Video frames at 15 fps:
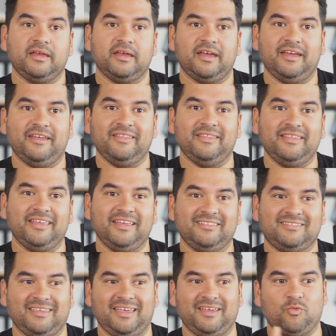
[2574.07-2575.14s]
And
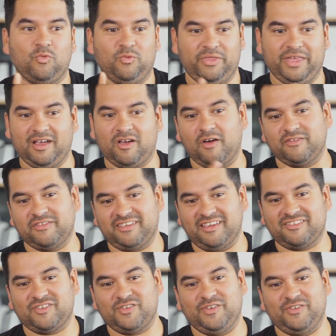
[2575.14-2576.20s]
it's like that
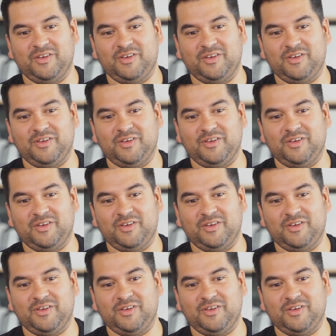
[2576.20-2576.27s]
conversation